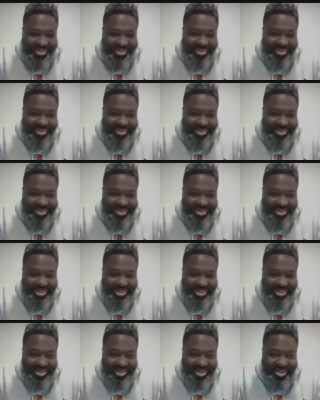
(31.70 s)

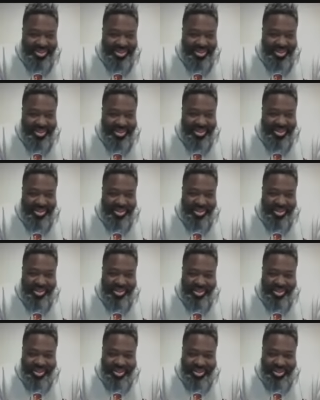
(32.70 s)

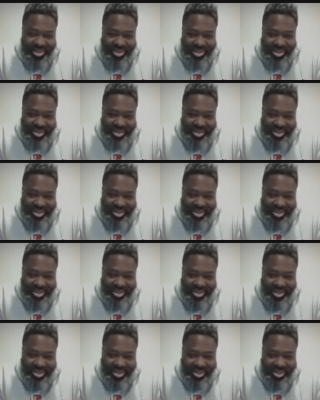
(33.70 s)

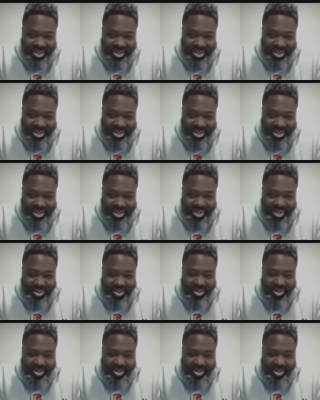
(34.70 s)

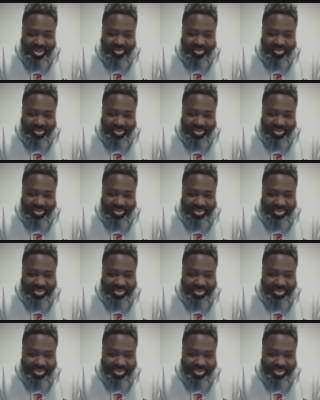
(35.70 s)

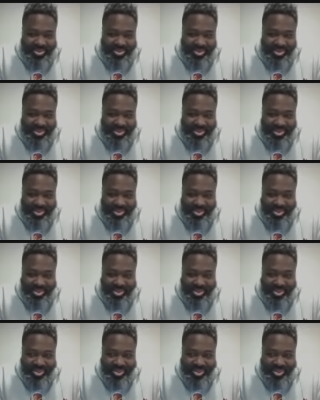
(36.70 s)

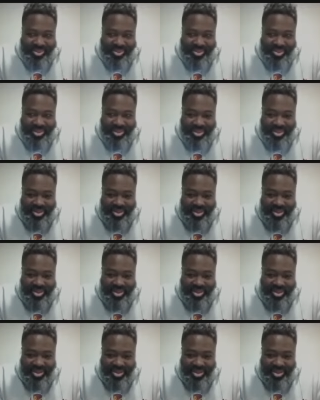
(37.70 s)
Nobody speaks.